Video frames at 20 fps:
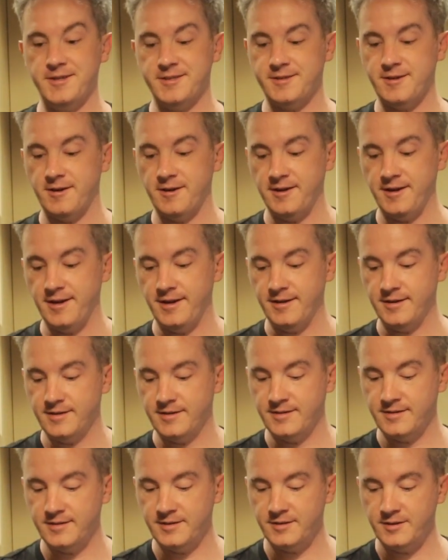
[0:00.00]
started it
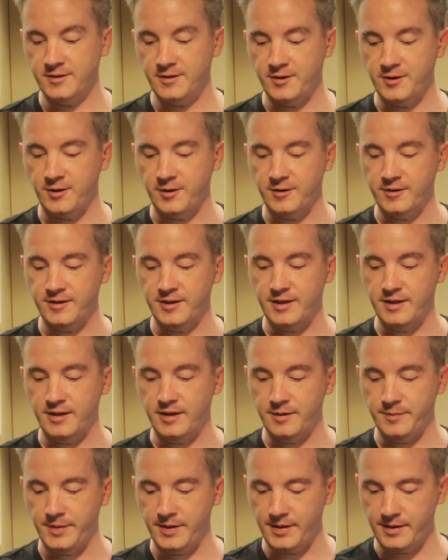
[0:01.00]
curdling a
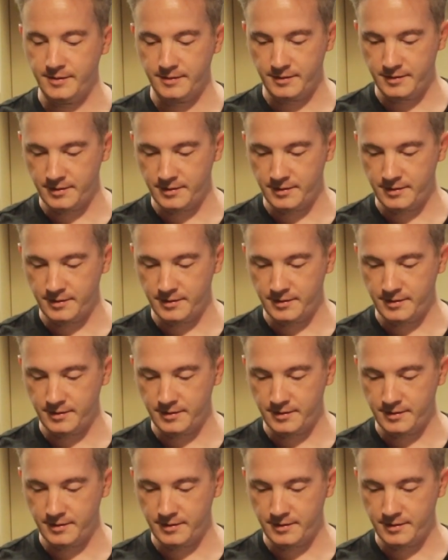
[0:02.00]
little bit.